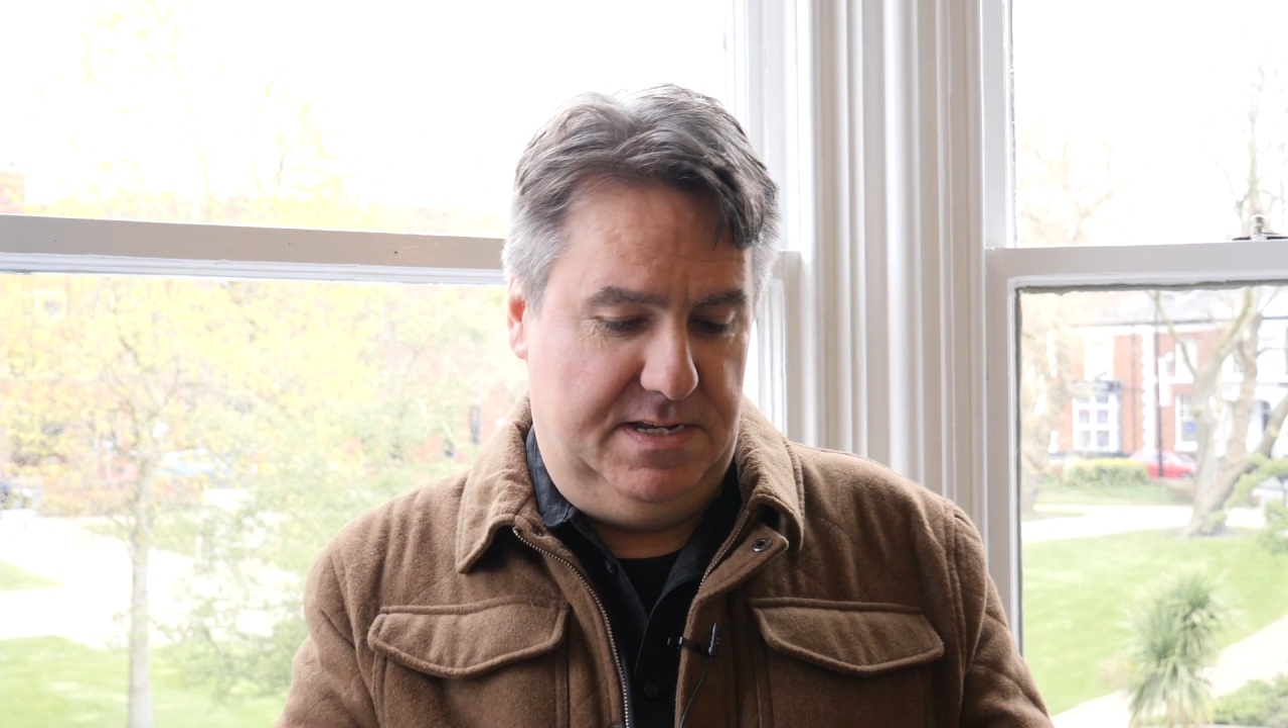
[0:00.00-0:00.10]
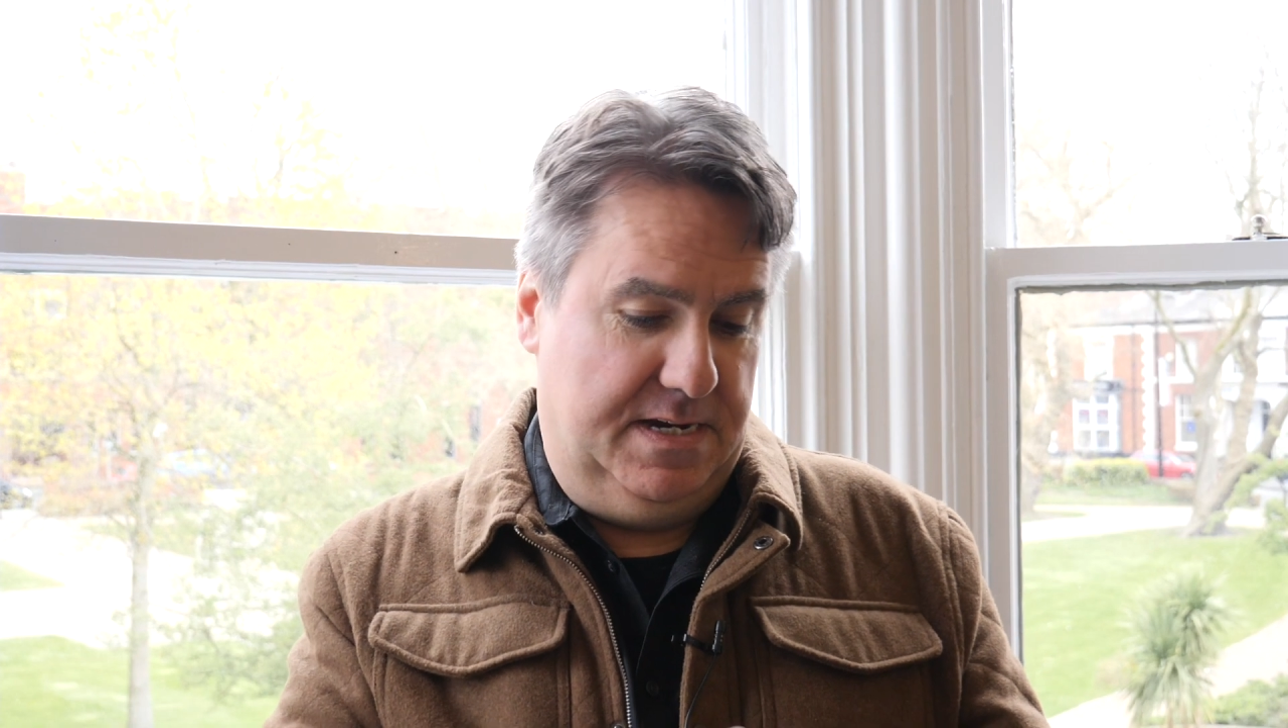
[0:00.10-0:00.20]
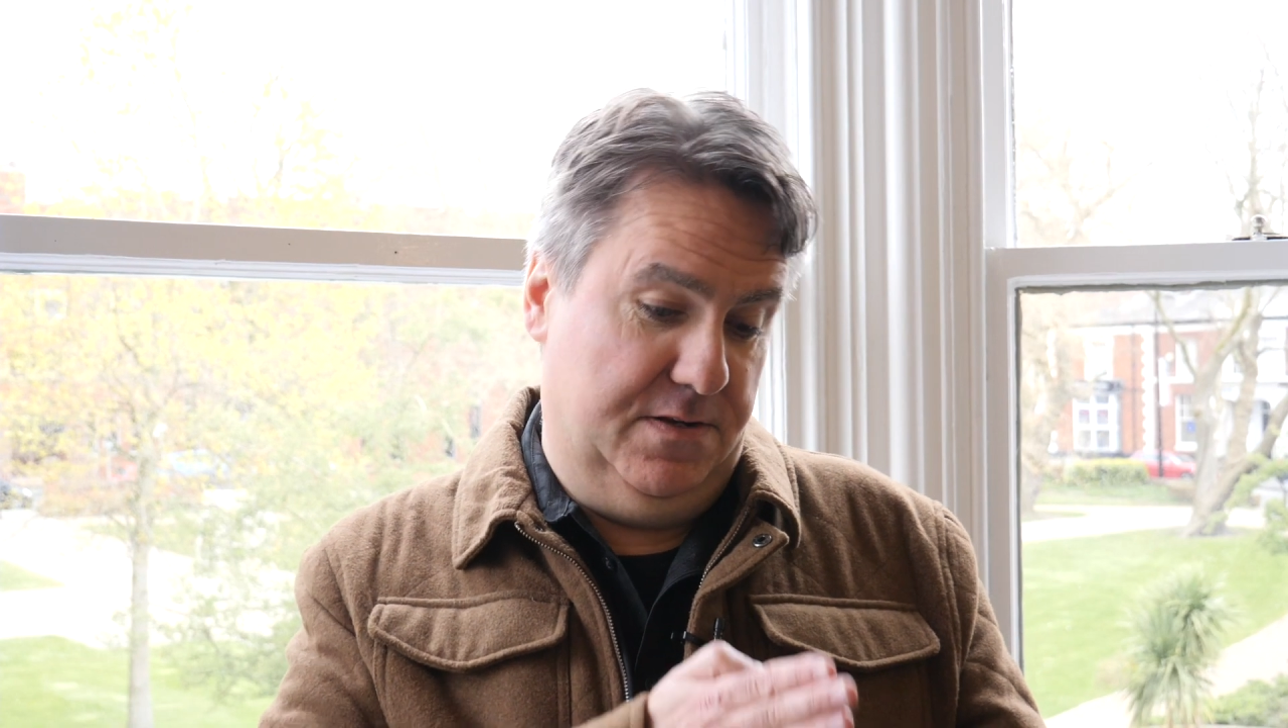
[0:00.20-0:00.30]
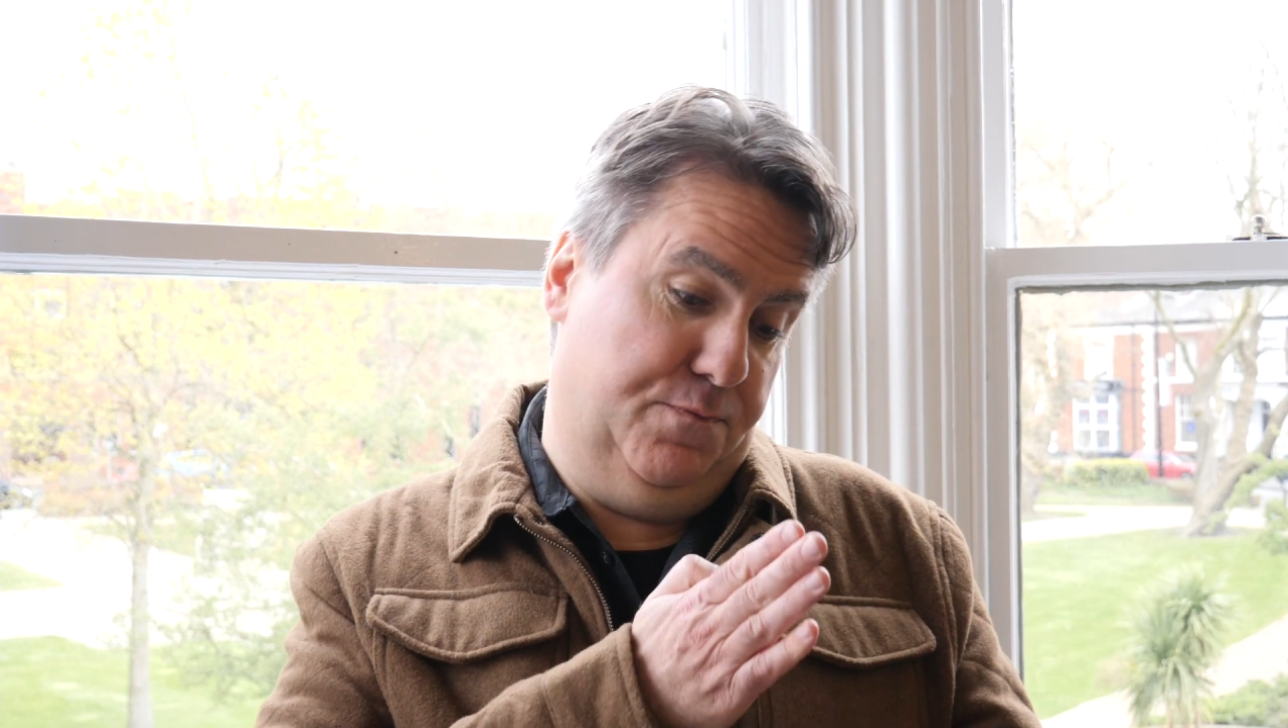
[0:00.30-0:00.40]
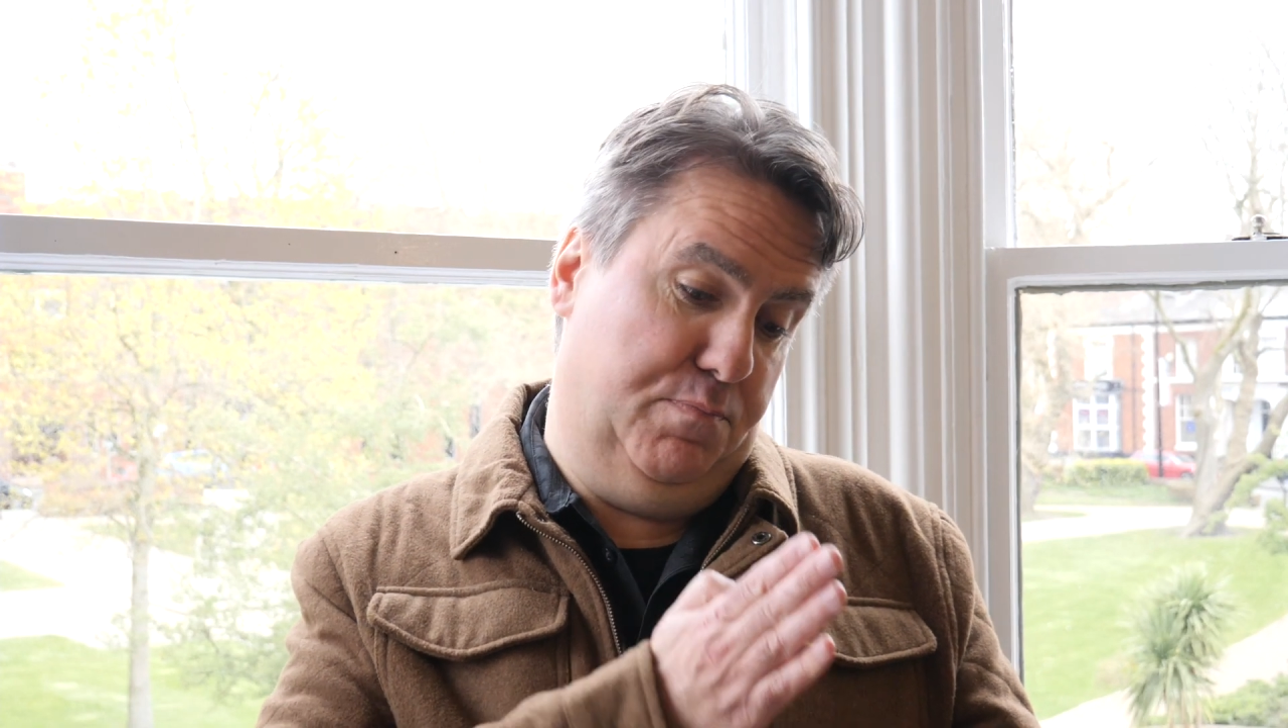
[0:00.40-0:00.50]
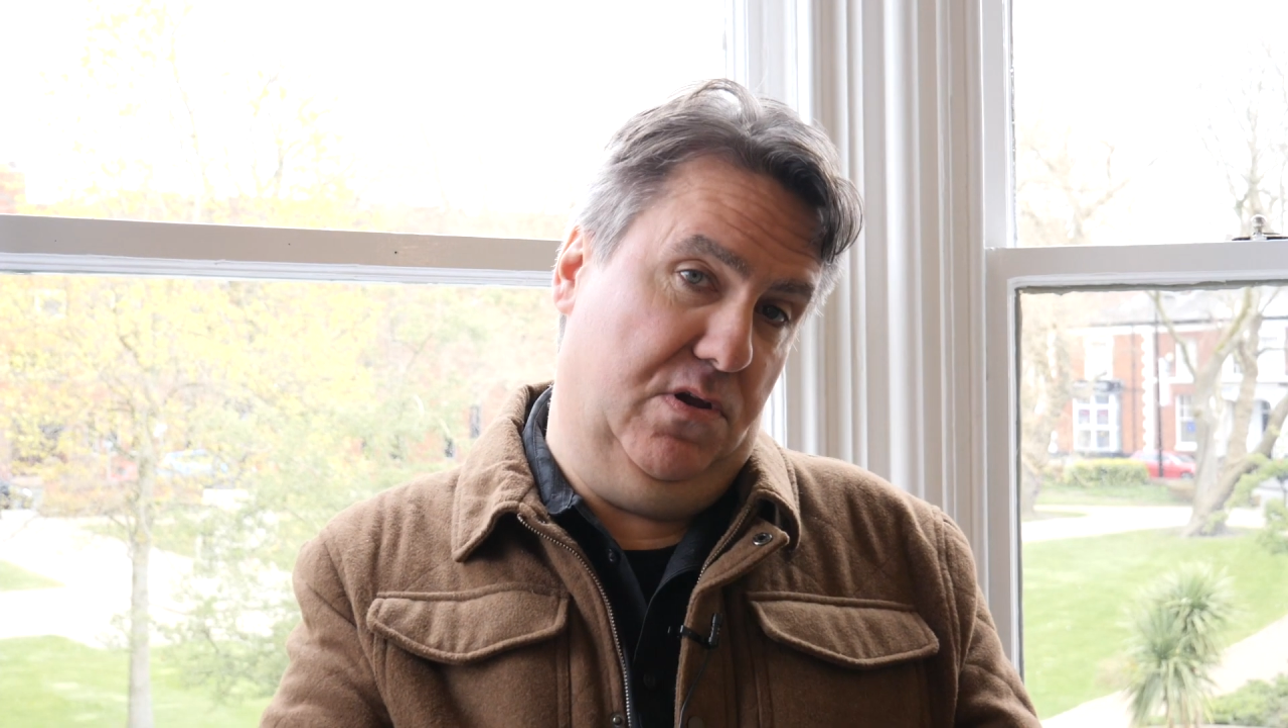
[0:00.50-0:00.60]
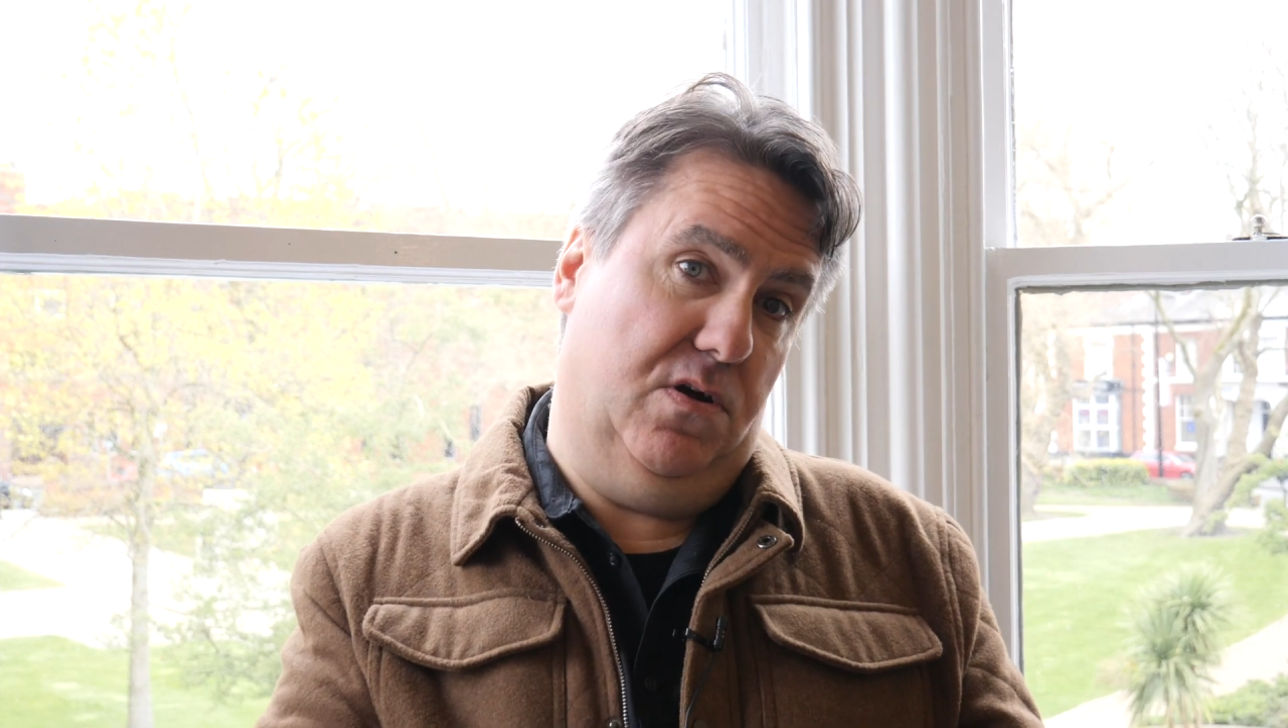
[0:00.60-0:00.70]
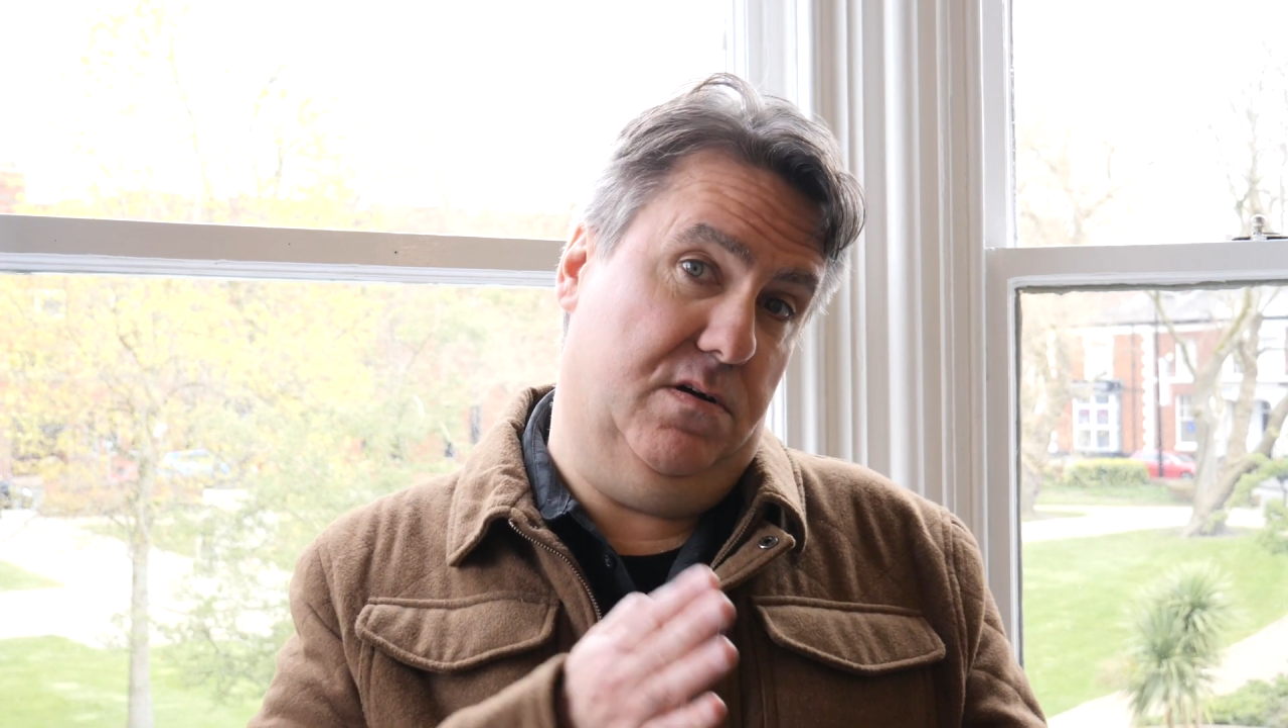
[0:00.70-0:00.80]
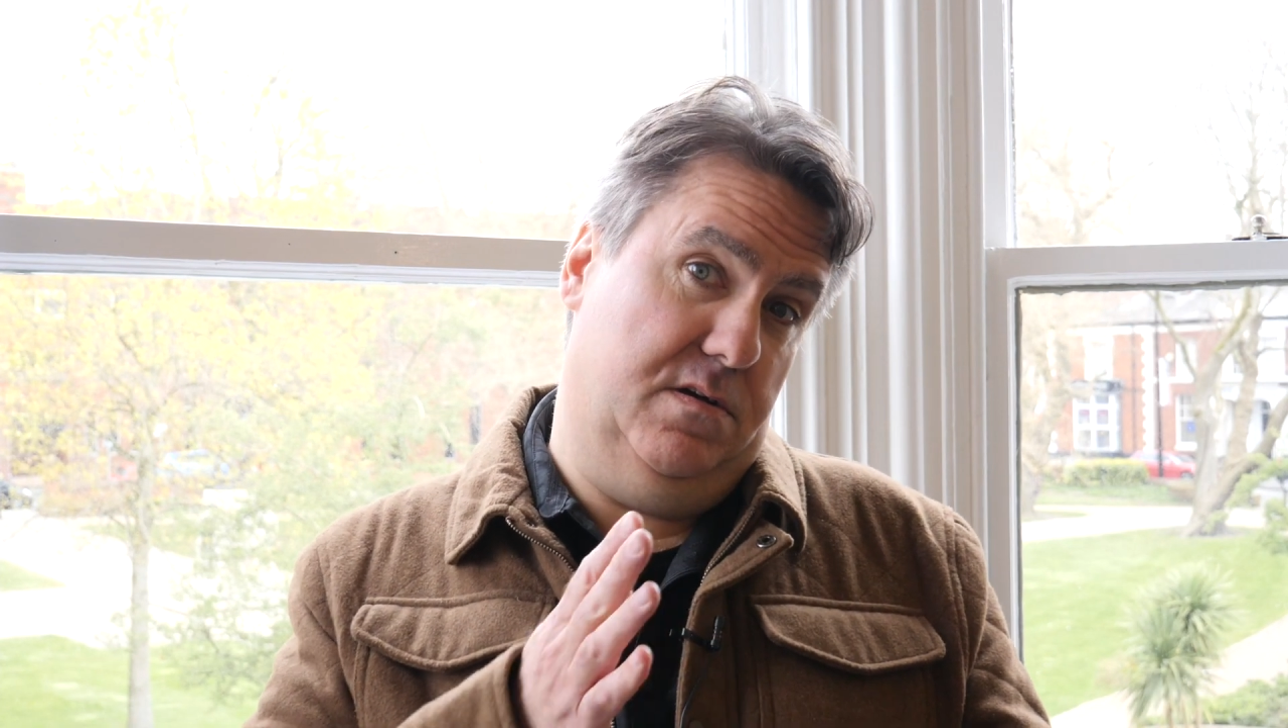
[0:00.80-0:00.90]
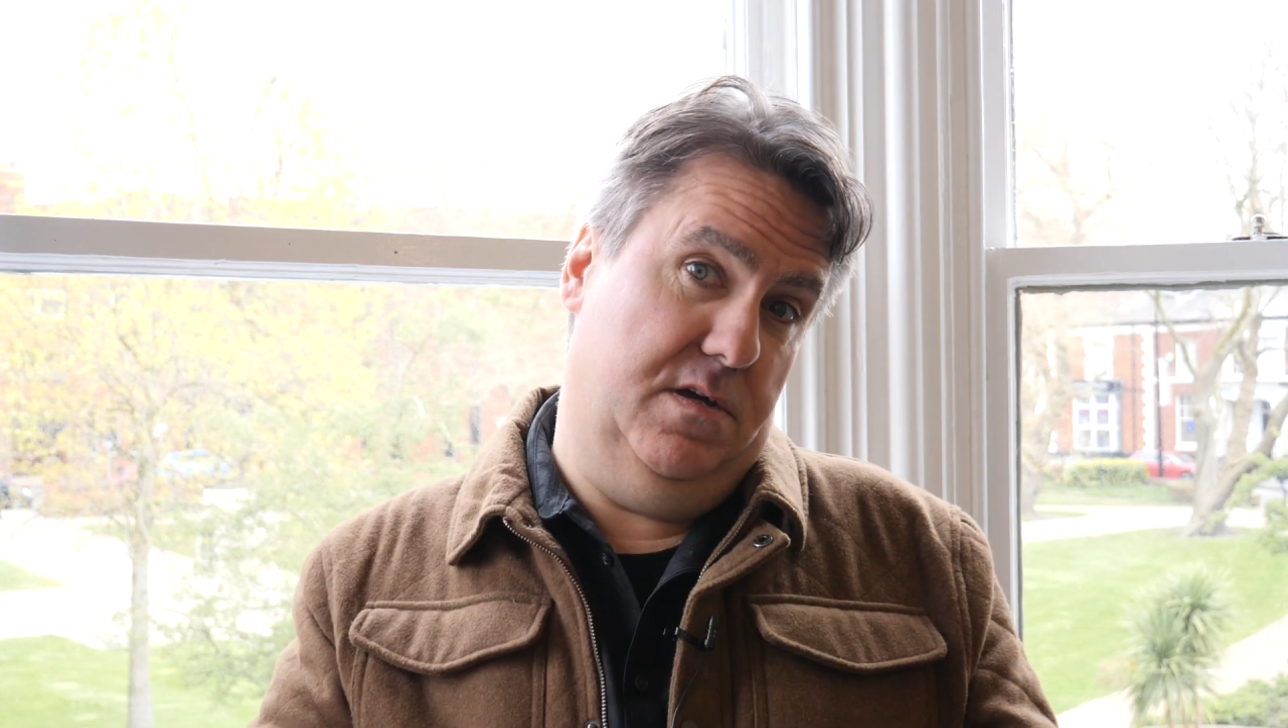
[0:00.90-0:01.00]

kind of plot